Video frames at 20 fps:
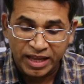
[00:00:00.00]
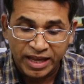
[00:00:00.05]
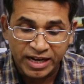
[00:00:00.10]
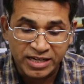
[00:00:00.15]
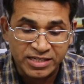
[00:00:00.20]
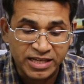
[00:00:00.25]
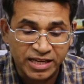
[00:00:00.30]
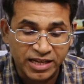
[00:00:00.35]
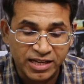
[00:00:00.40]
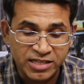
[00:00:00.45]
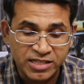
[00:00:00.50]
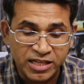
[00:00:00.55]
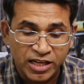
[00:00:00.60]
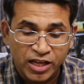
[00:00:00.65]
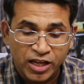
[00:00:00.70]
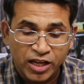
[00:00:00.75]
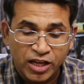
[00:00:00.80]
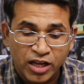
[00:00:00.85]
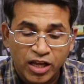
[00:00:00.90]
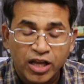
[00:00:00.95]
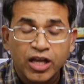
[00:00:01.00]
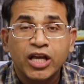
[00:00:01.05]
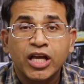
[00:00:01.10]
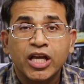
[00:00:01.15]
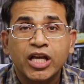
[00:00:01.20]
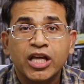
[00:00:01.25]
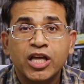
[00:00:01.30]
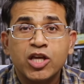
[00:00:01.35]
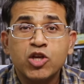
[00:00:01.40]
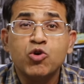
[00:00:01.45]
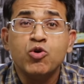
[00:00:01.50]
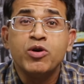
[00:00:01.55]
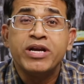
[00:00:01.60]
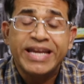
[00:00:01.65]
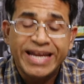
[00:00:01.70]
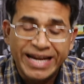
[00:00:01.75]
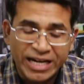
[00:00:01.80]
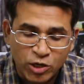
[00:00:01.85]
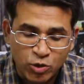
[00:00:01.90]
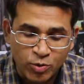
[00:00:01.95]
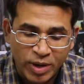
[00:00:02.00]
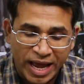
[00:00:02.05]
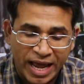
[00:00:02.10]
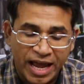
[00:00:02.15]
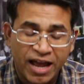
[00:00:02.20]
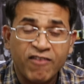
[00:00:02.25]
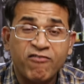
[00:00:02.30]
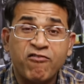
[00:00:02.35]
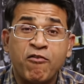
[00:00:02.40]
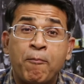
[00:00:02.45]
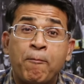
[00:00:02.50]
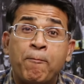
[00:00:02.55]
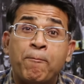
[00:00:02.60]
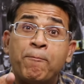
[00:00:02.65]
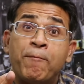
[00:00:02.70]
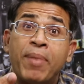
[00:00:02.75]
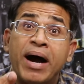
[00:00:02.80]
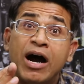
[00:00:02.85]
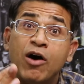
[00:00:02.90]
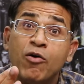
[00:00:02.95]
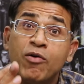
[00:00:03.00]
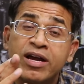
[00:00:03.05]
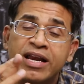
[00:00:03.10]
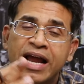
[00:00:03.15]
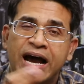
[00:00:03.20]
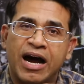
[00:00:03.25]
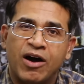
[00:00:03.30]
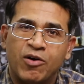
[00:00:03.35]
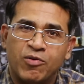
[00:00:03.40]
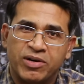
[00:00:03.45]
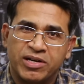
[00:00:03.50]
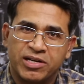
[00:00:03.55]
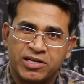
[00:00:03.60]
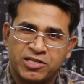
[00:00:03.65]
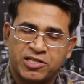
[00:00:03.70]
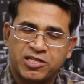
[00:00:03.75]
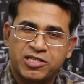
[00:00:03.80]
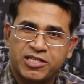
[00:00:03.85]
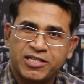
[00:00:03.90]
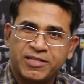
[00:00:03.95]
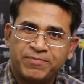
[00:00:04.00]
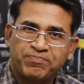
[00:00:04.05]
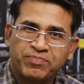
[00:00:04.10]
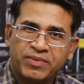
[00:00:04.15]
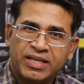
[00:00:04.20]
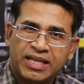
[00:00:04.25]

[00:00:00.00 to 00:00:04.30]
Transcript: It says, you need to have power hours.